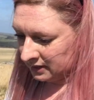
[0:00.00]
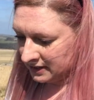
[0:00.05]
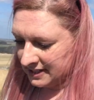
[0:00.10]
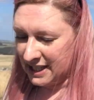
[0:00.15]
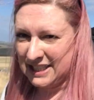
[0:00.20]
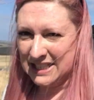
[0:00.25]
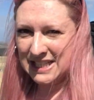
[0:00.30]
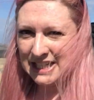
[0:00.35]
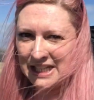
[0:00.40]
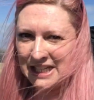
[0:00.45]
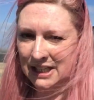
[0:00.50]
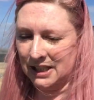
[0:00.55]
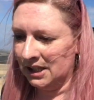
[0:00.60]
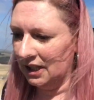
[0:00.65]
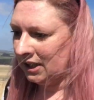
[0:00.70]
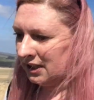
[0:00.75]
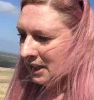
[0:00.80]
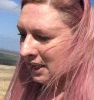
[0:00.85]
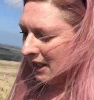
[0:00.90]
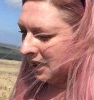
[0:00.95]
and something to eat.
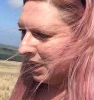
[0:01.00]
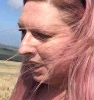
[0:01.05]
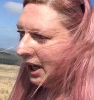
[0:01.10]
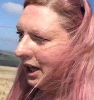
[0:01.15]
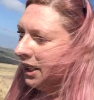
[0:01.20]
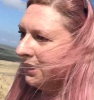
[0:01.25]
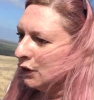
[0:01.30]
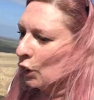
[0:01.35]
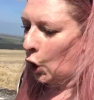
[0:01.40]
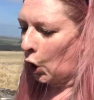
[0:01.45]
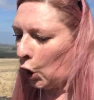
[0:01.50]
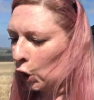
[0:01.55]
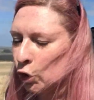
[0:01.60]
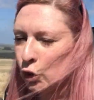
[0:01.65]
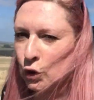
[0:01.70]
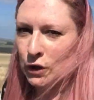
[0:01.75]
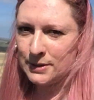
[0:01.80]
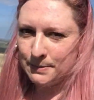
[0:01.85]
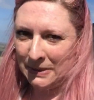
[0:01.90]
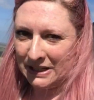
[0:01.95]
Got a hot
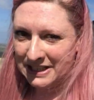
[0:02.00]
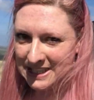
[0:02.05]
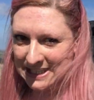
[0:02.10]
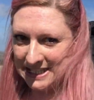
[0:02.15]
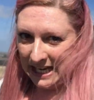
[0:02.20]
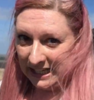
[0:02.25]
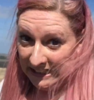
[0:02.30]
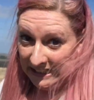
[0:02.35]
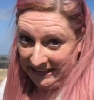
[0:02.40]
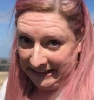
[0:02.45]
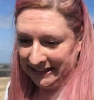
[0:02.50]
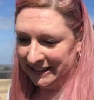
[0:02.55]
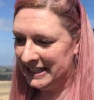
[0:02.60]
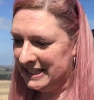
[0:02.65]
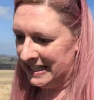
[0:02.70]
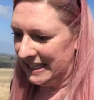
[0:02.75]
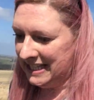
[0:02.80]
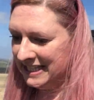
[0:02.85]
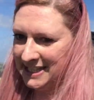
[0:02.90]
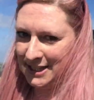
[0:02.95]
cross bun today.
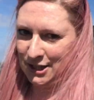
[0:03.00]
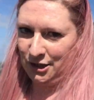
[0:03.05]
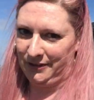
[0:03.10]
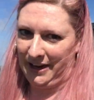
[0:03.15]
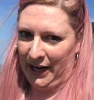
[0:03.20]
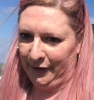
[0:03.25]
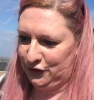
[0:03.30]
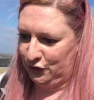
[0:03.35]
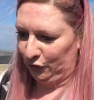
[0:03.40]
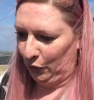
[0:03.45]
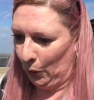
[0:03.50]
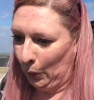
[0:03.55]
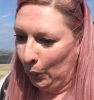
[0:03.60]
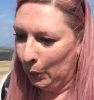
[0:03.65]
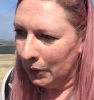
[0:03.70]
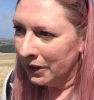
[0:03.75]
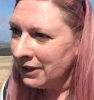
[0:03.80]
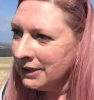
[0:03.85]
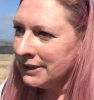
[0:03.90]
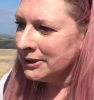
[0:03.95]
It is Easter after all.